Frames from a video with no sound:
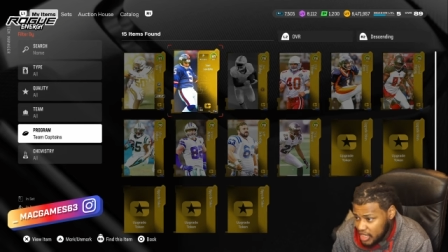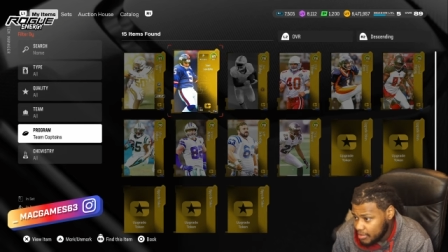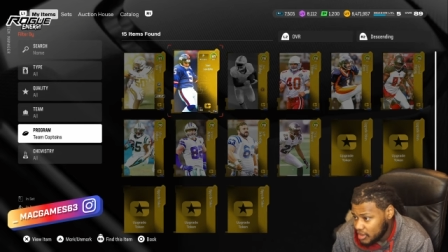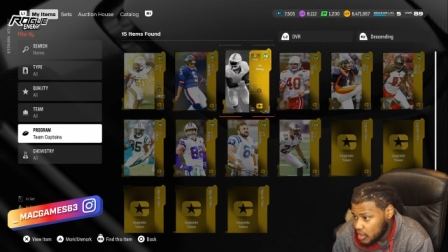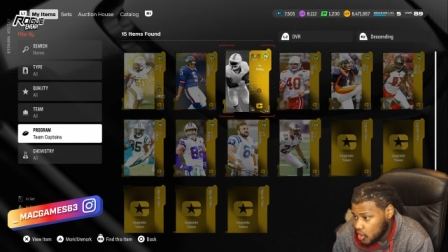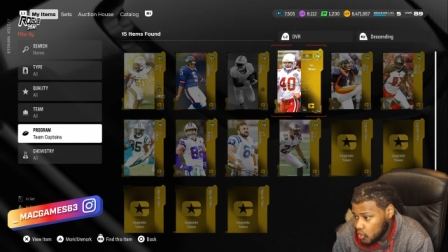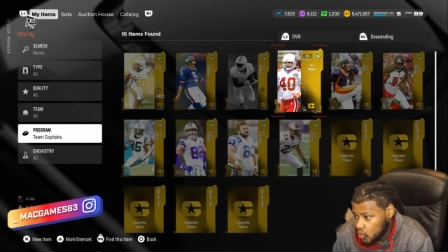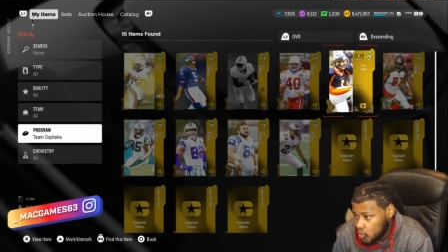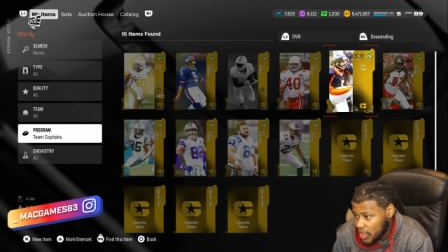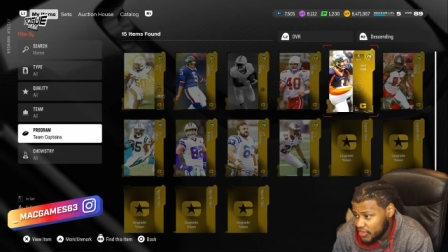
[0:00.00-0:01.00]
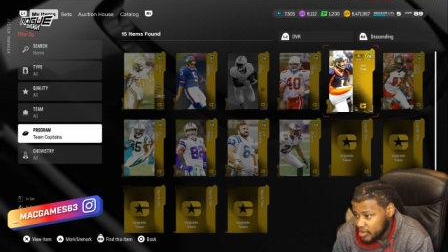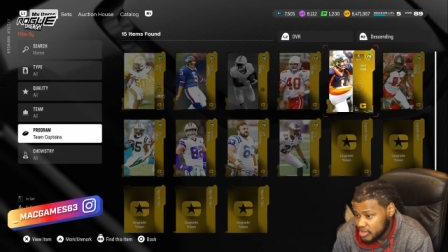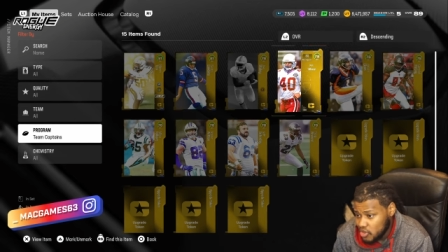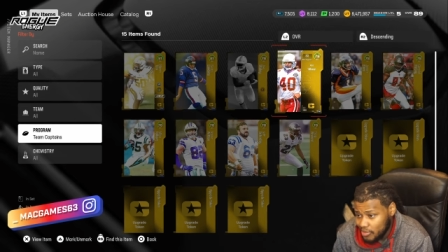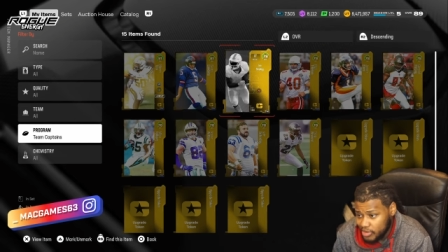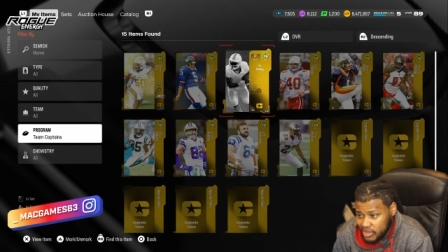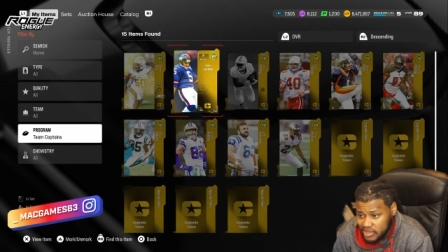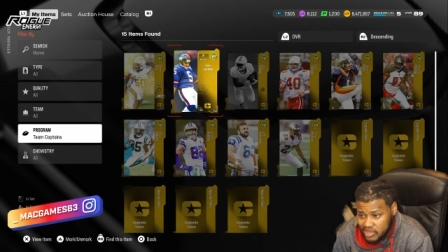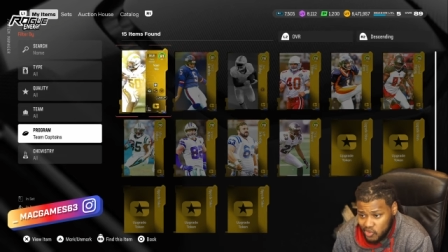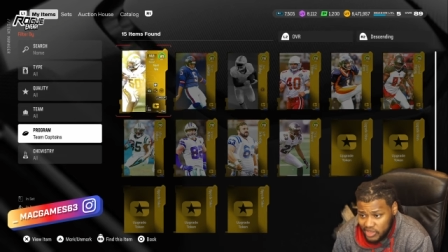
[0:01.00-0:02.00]
I'm gonna go. I think I'm gonna start putting
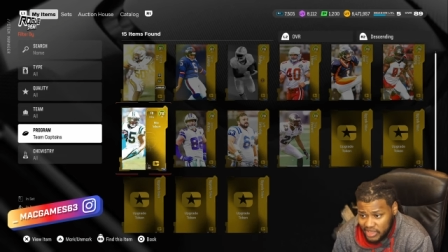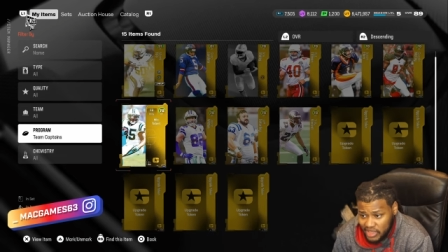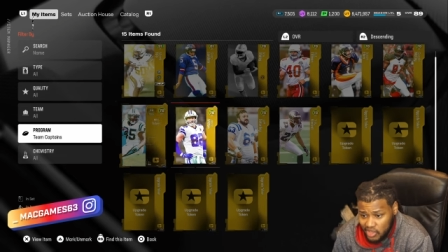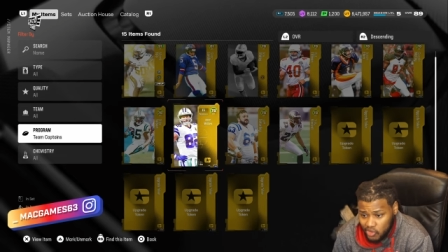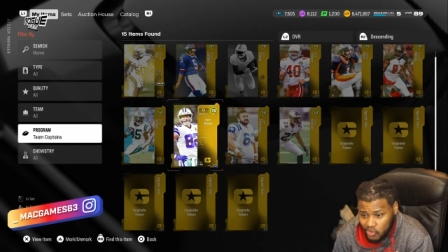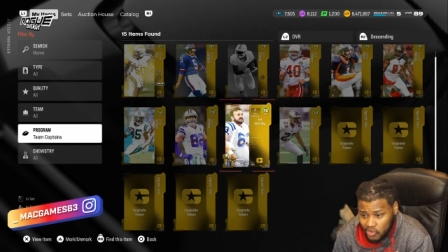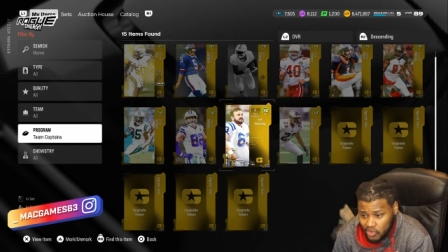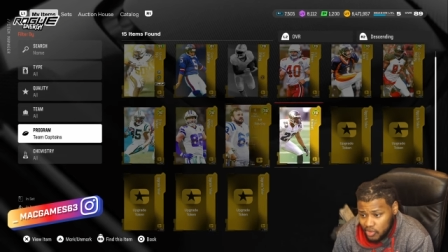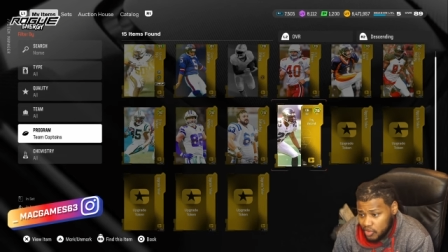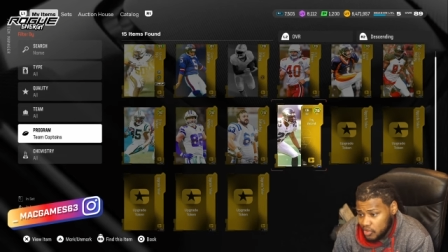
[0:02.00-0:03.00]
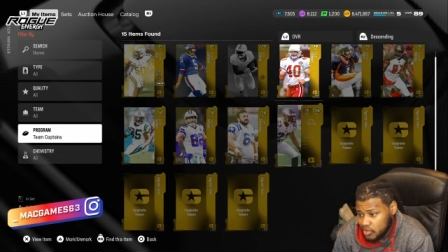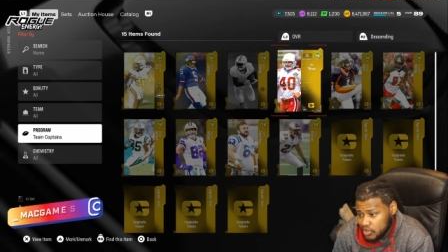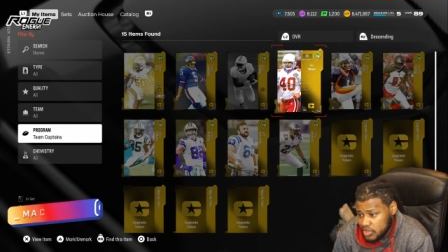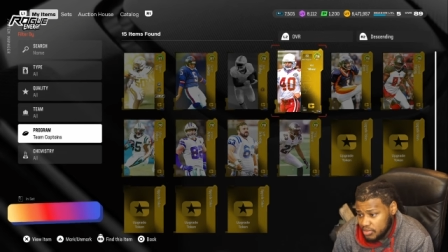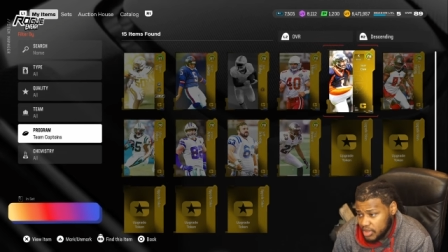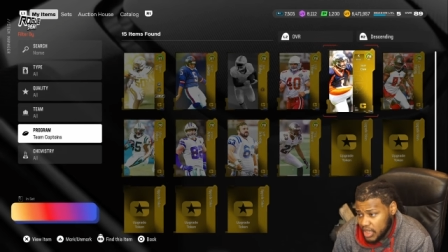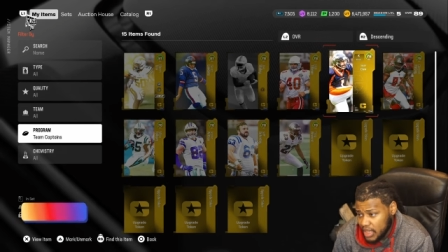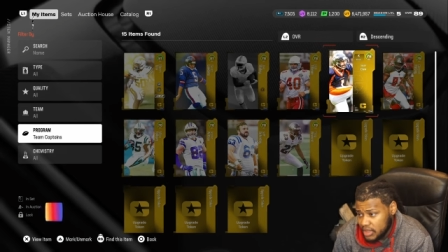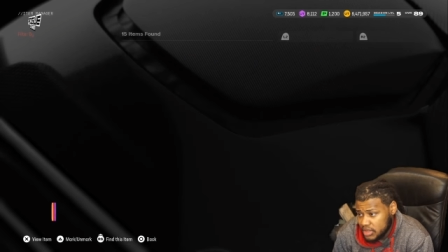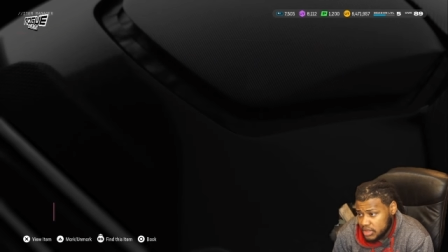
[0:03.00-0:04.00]
these on the kicker, to be
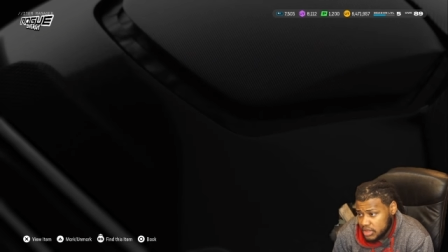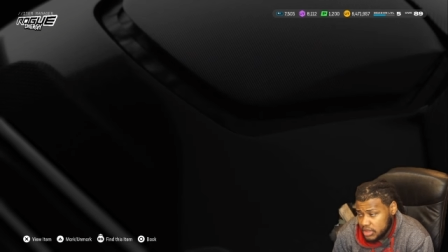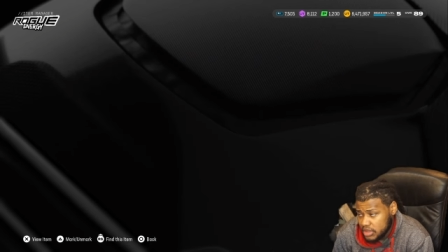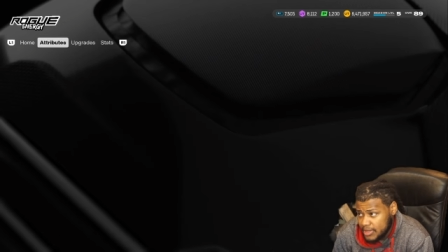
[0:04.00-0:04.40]
honest.